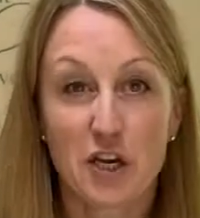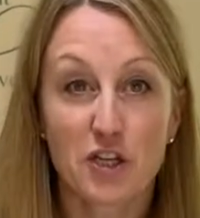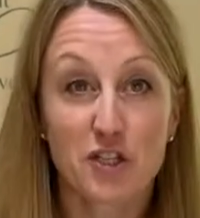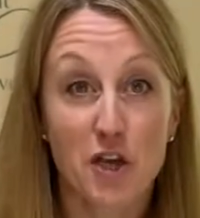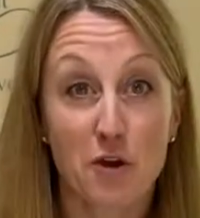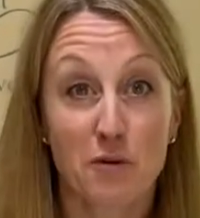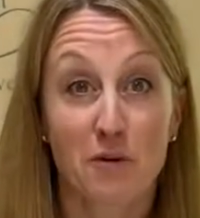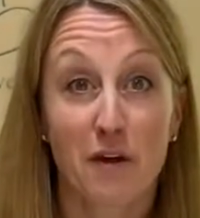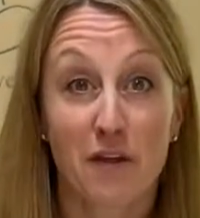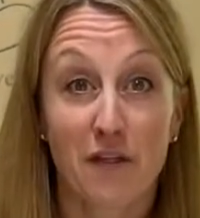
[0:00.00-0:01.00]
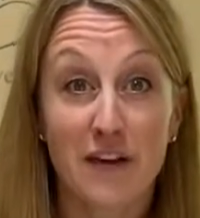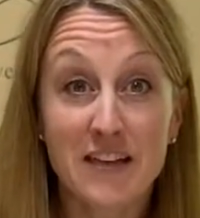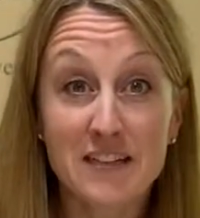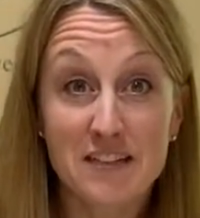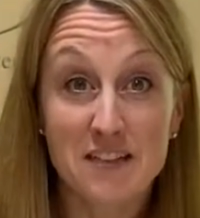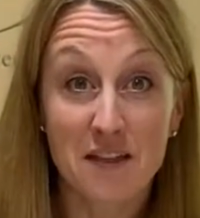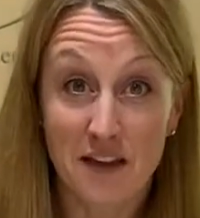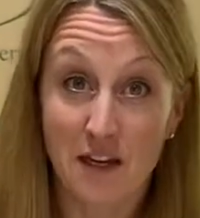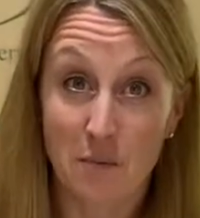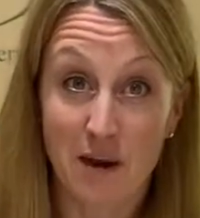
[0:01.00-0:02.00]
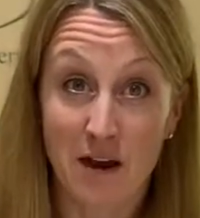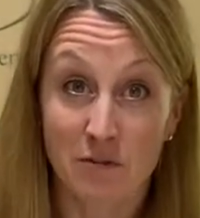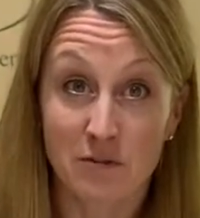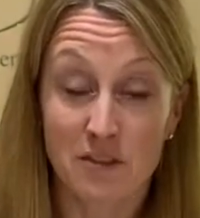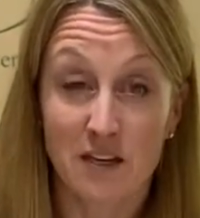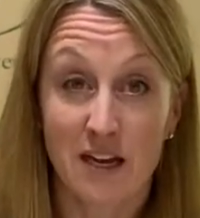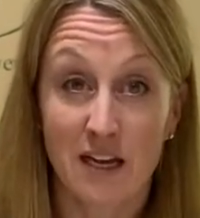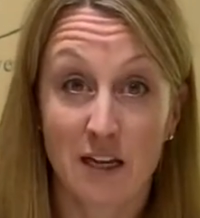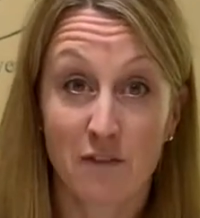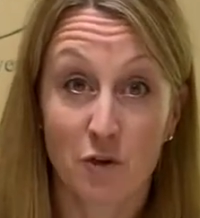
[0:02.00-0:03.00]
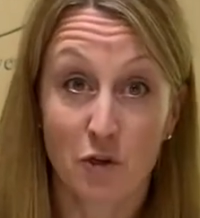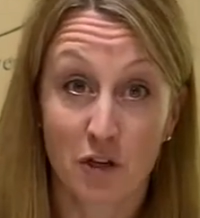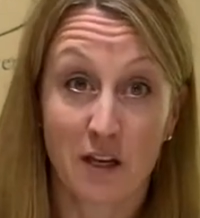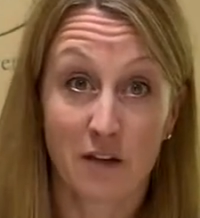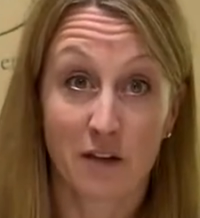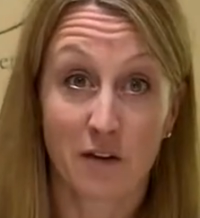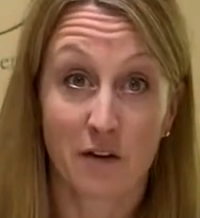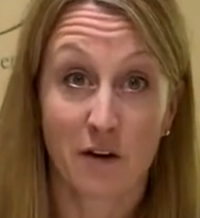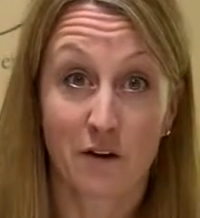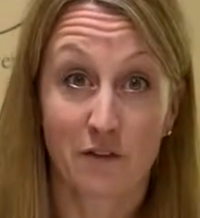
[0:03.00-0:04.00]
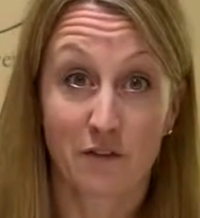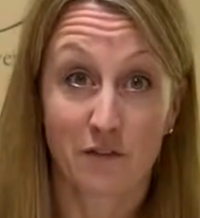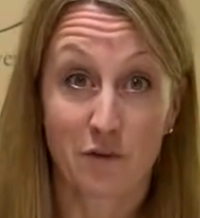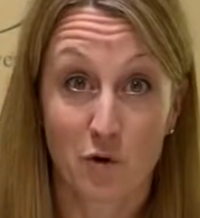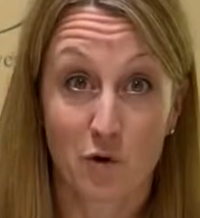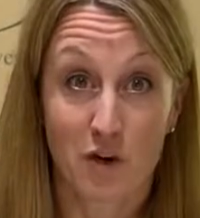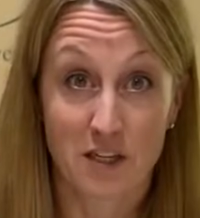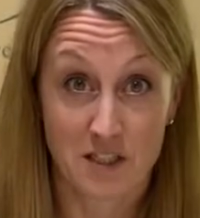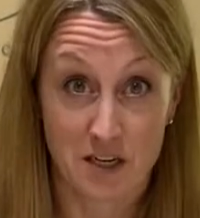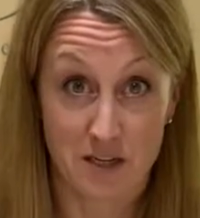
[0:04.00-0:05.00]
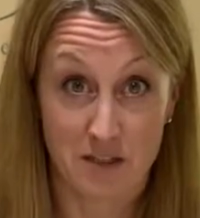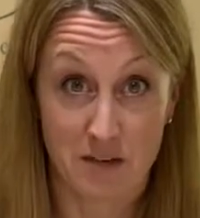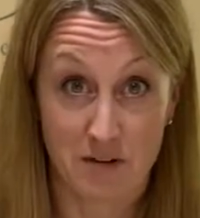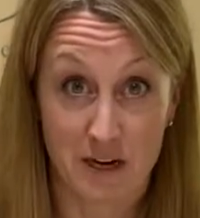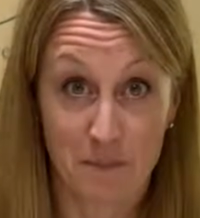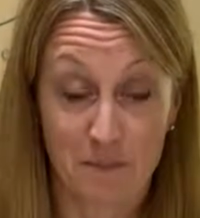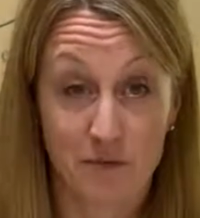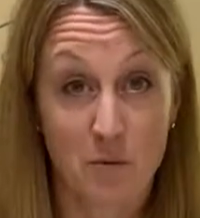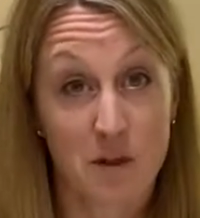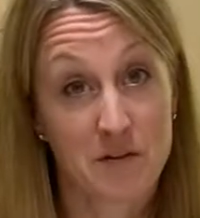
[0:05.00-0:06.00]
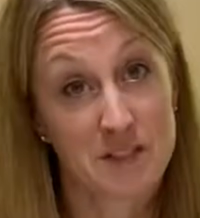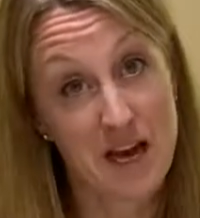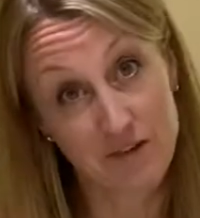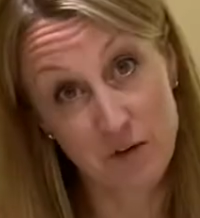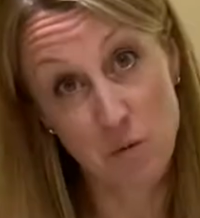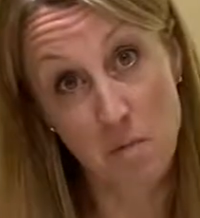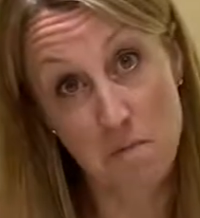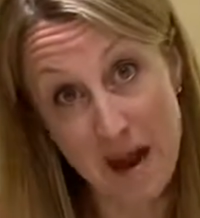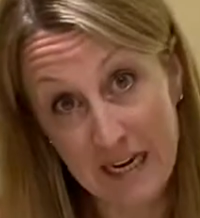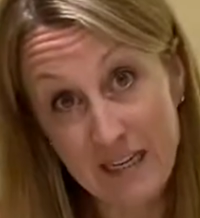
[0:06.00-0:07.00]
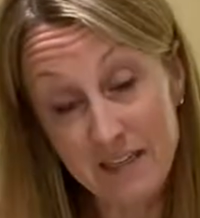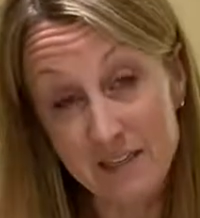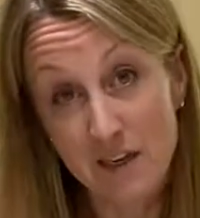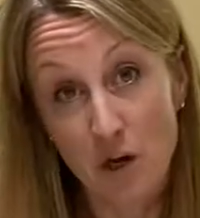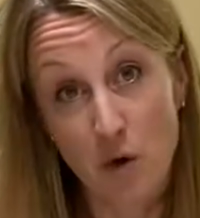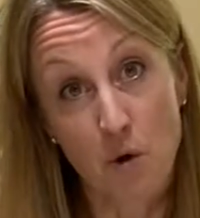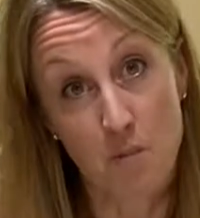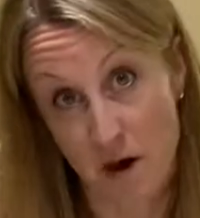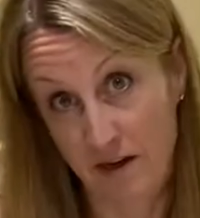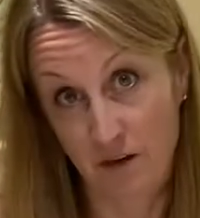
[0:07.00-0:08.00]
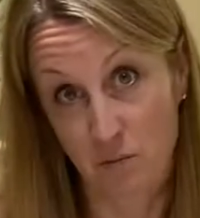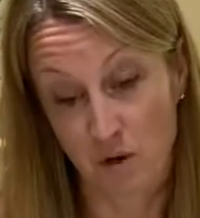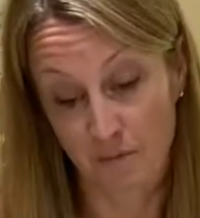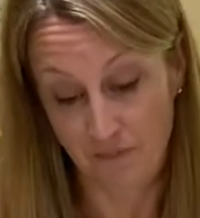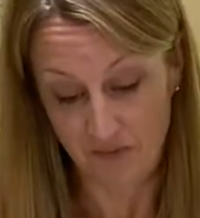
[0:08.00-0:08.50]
So, things to think about if you're looking for an eternity ring, whether it's having one made or buying one.